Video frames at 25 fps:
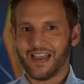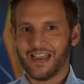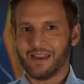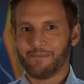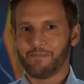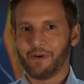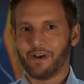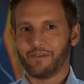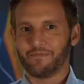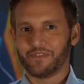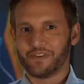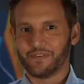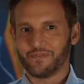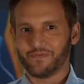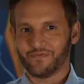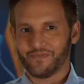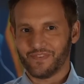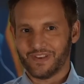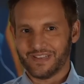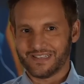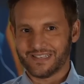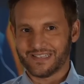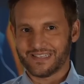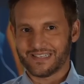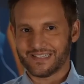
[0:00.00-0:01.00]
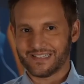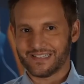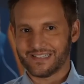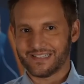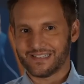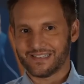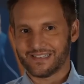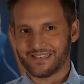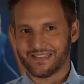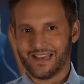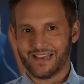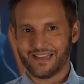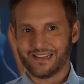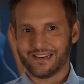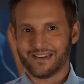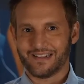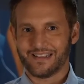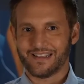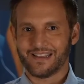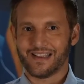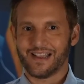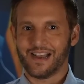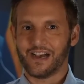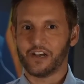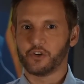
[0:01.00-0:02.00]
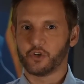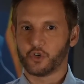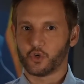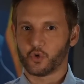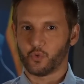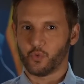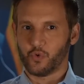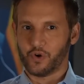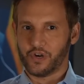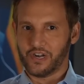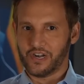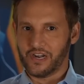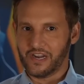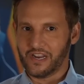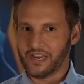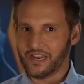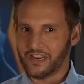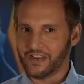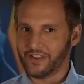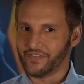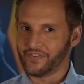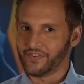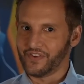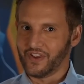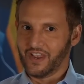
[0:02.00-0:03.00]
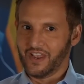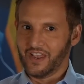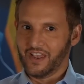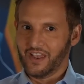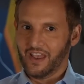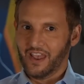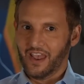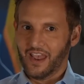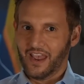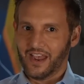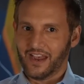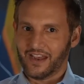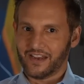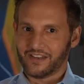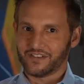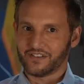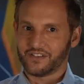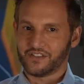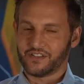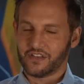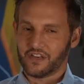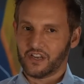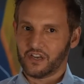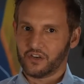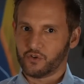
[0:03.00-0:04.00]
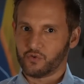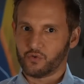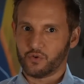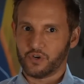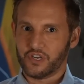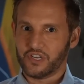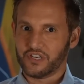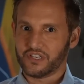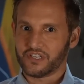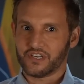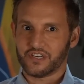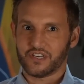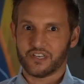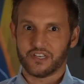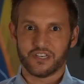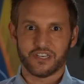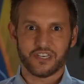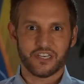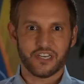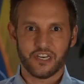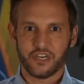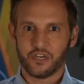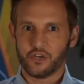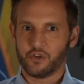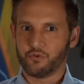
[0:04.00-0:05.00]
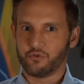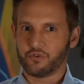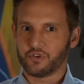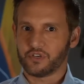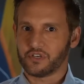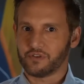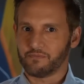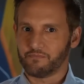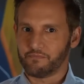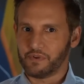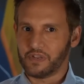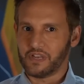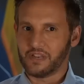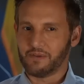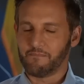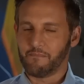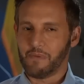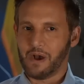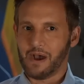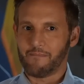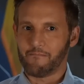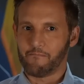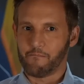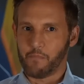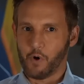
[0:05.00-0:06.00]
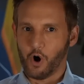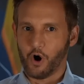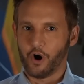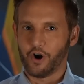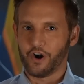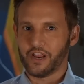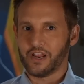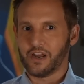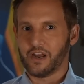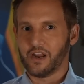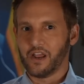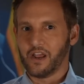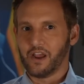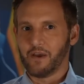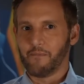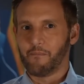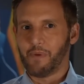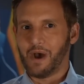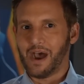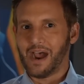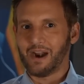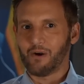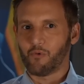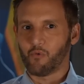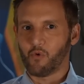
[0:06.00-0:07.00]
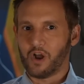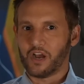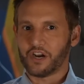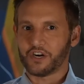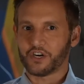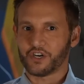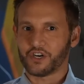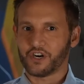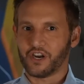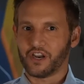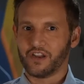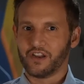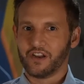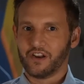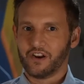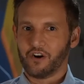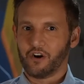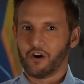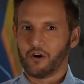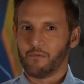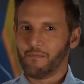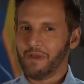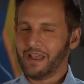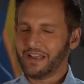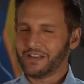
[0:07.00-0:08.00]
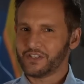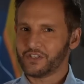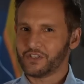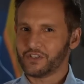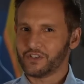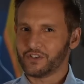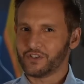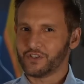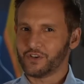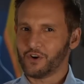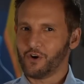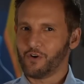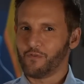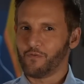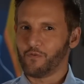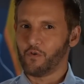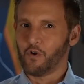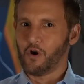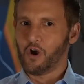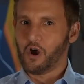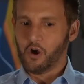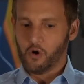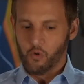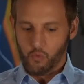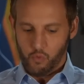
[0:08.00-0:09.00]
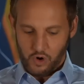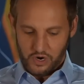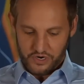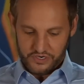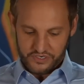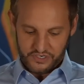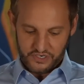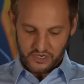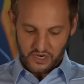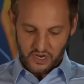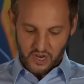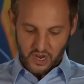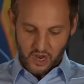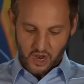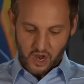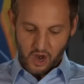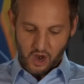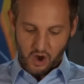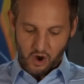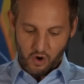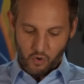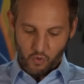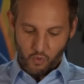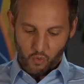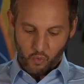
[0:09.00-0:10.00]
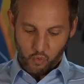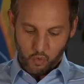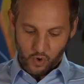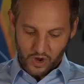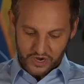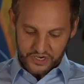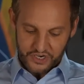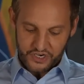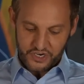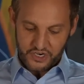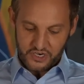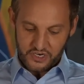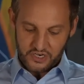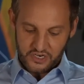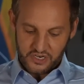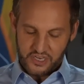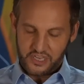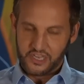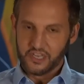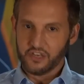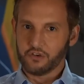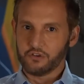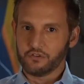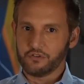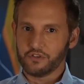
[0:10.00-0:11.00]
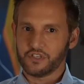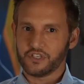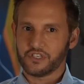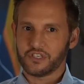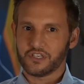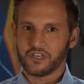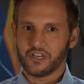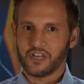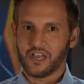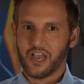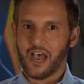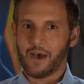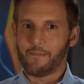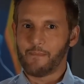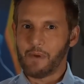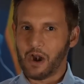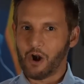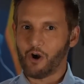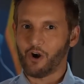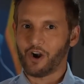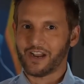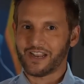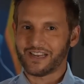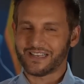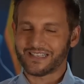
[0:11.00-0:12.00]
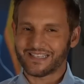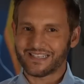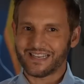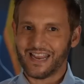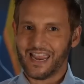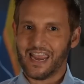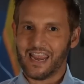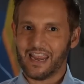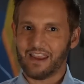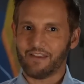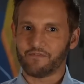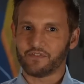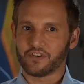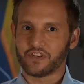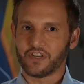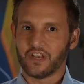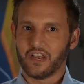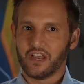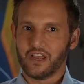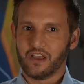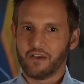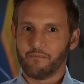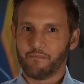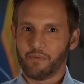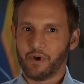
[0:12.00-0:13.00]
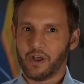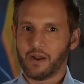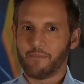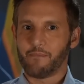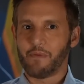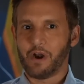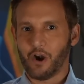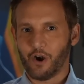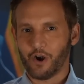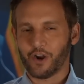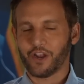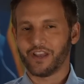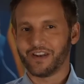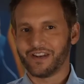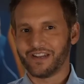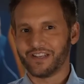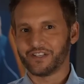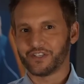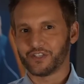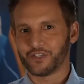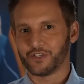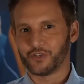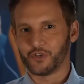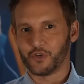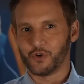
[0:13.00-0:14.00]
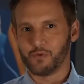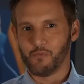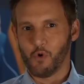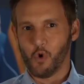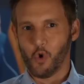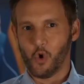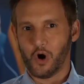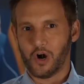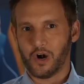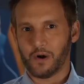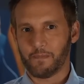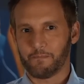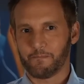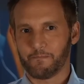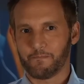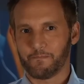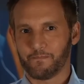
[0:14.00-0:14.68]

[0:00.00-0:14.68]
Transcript: type of defenses that the country needs as the country is continues to be bombarded by Russia. Her message overall was Russia kills, America saves, but America needs to do more.